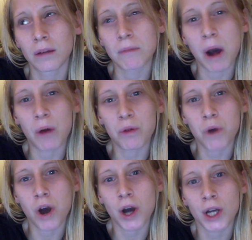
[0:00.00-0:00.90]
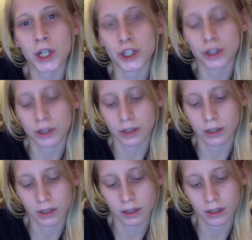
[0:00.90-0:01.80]
mouthwash,
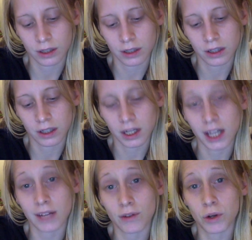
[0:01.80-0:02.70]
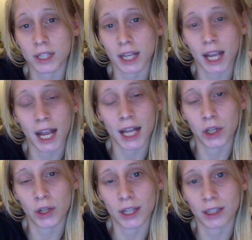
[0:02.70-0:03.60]
and of course I had to
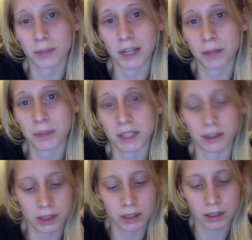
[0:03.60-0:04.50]
look at the makeup deals.